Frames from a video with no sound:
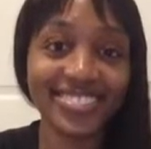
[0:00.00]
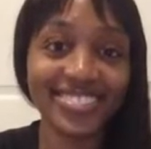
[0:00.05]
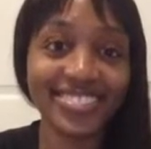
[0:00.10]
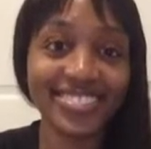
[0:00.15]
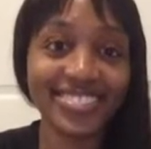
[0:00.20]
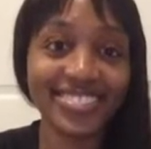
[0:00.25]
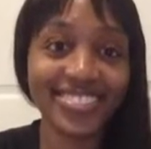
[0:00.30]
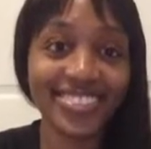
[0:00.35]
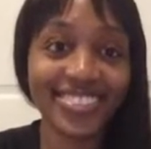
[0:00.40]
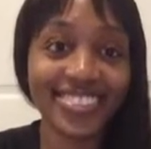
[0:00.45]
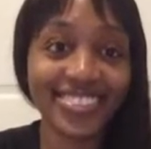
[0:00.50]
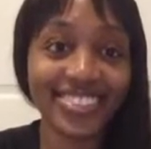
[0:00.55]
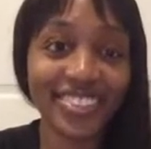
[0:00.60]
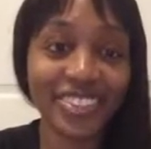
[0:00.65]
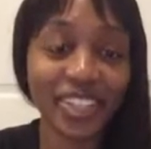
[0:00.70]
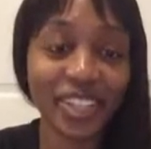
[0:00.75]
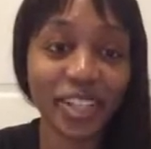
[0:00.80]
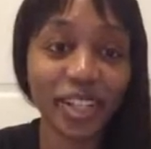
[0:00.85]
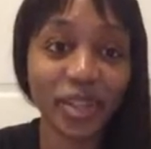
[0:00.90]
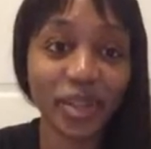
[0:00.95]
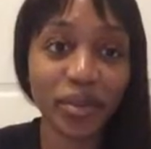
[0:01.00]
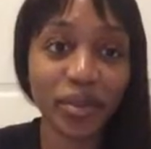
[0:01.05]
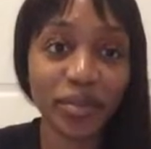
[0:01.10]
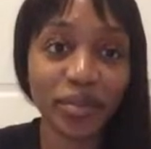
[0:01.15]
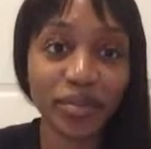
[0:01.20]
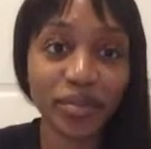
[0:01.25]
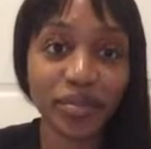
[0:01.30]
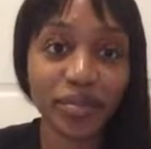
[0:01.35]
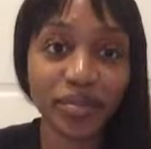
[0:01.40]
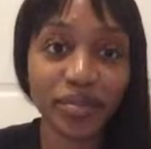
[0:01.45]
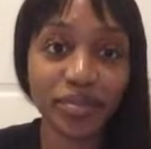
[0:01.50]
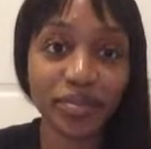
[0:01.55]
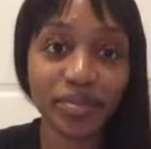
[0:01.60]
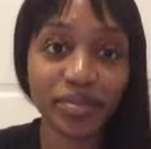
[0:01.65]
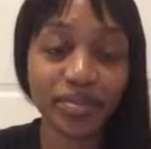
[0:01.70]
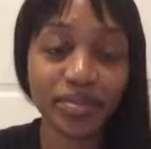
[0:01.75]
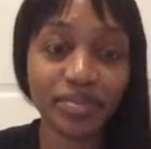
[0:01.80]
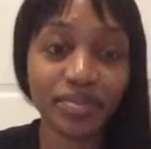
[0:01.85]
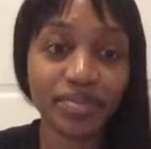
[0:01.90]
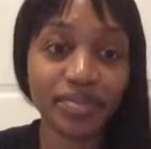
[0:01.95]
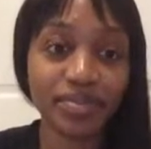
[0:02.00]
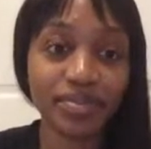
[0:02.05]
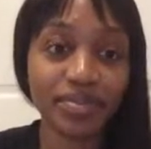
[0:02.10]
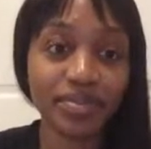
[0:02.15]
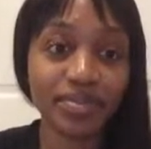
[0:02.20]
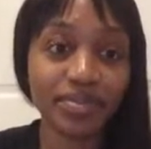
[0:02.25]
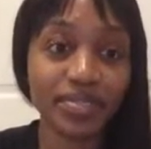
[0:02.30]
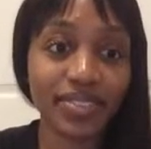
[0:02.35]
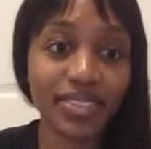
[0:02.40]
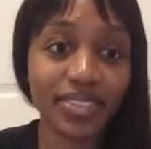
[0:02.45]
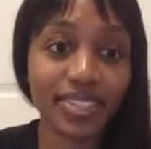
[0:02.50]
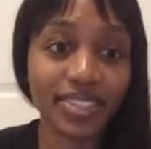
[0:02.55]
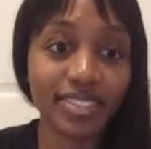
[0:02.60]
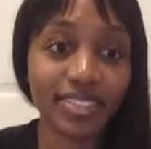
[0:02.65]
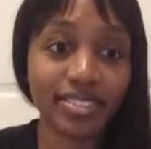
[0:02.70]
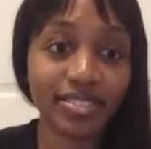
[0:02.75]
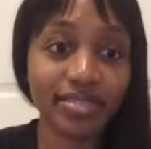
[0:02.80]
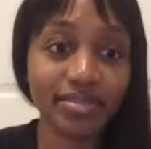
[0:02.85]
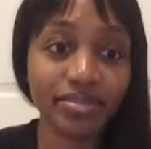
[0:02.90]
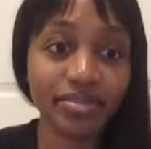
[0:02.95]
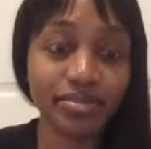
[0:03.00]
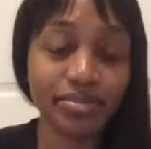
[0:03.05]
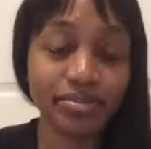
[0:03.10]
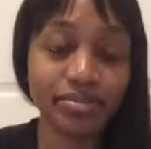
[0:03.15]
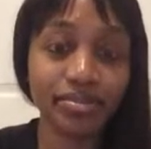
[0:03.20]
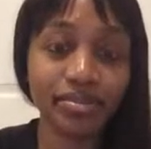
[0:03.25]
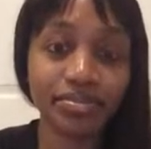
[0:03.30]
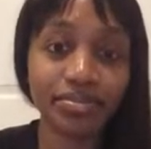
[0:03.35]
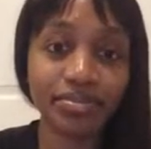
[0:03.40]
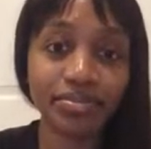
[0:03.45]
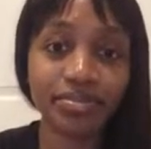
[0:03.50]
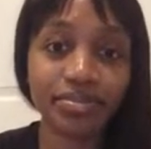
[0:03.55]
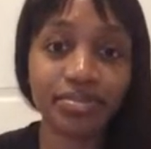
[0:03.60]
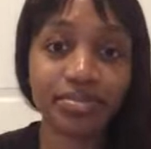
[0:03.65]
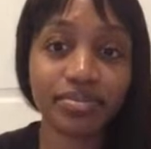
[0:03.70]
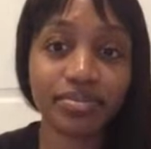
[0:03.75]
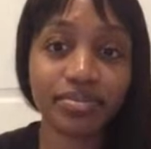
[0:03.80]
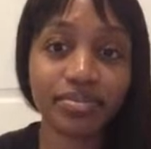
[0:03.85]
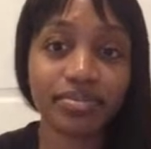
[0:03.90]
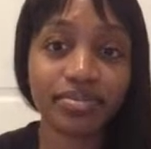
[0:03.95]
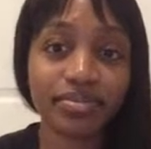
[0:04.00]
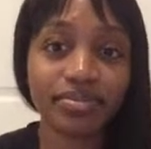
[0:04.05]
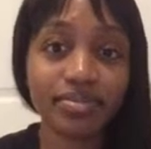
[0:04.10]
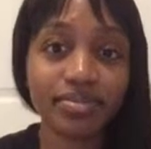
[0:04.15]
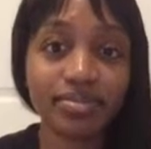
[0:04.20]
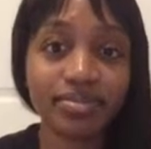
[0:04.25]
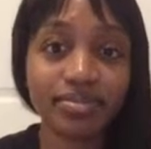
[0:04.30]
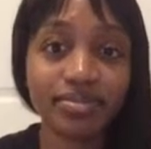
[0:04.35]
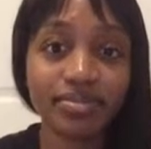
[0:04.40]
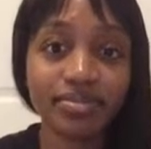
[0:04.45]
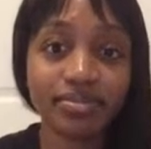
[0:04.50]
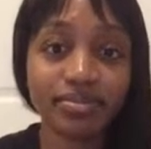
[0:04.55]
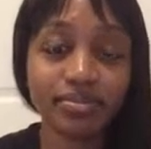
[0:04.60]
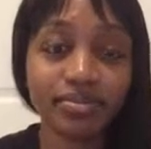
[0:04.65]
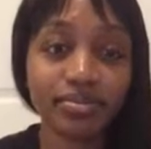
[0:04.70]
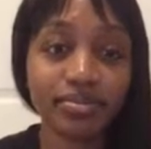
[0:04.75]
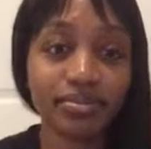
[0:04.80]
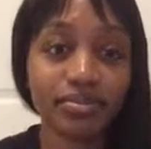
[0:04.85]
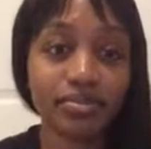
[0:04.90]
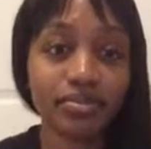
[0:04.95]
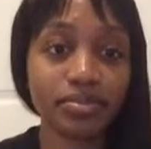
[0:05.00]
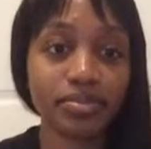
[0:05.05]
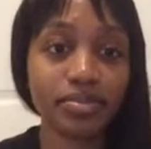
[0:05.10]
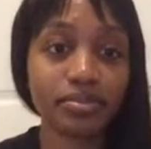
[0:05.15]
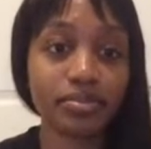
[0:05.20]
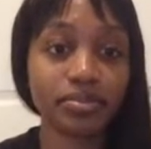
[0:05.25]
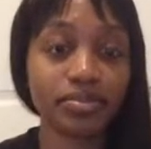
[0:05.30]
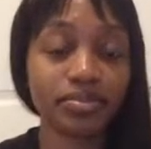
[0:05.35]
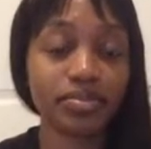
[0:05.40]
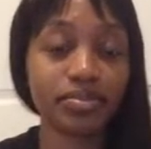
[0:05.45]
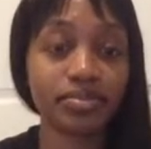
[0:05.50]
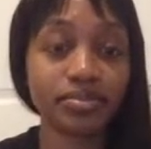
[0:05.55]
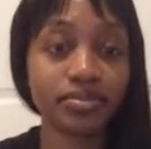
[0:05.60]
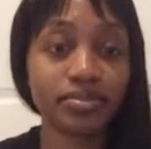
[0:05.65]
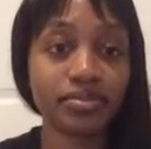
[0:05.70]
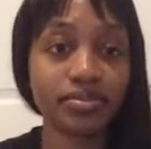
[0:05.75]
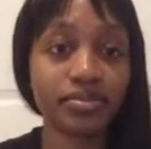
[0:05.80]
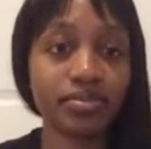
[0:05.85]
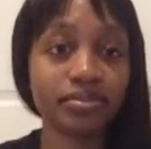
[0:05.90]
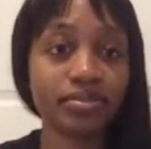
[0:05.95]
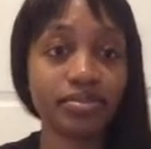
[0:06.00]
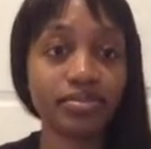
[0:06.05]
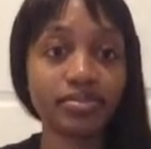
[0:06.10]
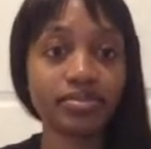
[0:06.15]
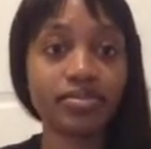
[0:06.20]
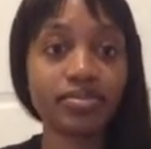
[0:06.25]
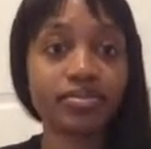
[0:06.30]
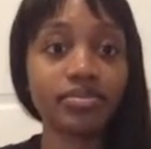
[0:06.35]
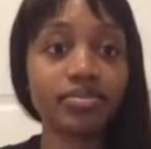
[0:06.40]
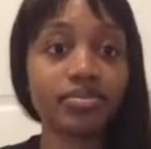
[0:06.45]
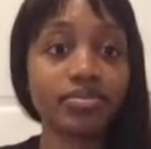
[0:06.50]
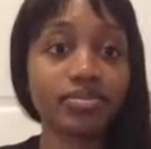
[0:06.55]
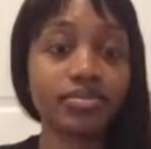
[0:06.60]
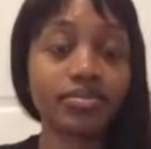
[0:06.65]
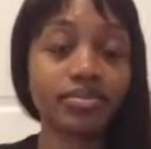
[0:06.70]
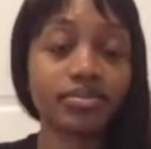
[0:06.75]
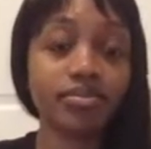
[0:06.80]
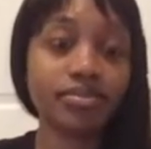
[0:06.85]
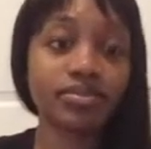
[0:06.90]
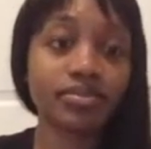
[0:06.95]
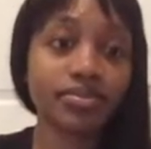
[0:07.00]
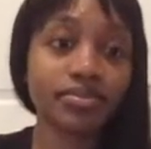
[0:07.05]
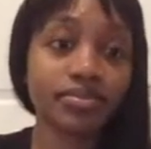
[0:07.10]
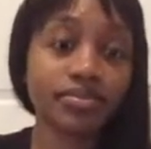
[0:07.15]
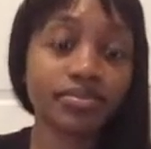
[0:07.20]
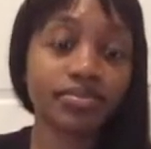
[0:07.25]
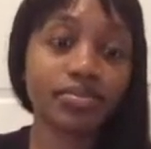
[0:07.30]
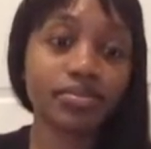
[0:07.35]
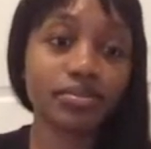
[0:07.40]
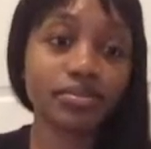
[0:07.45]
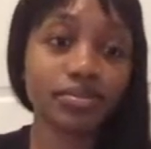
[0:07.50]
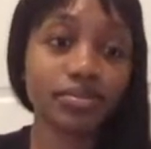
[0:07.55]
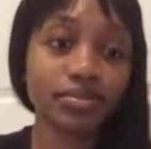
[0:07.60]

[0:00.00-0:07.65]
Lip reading: No words are spoken by the person on screen.